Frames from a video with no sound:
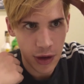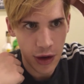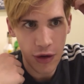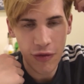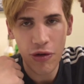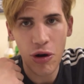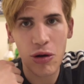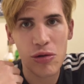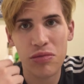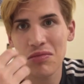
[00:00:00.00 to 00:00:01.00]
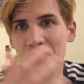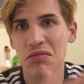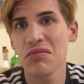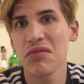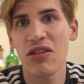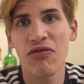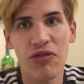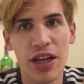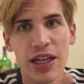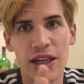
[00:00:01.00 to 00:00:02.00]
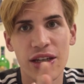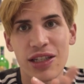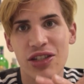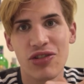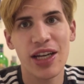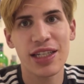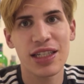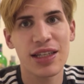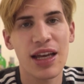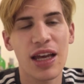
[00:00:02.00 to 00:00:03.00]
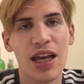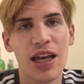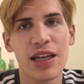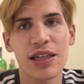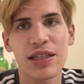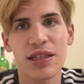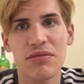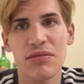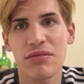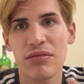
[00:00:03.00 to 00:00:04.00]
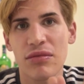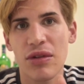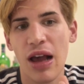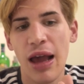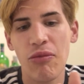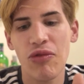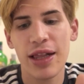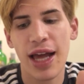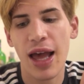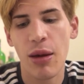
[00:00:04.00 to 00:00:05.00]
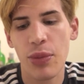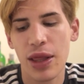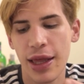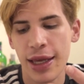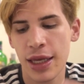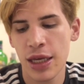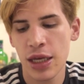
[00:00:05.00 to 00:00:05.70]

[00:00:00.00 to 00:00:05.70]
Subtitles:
Overall, really good straightener, and I'm really happy like